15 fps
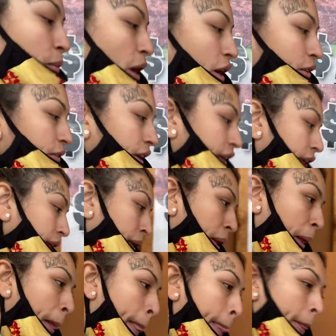already.
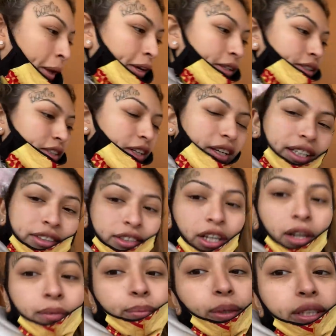So let's
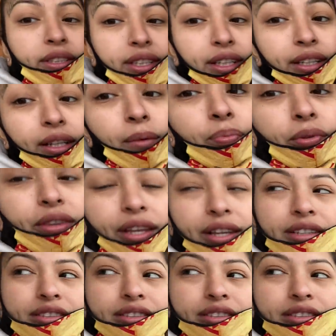go. Let's get a couple things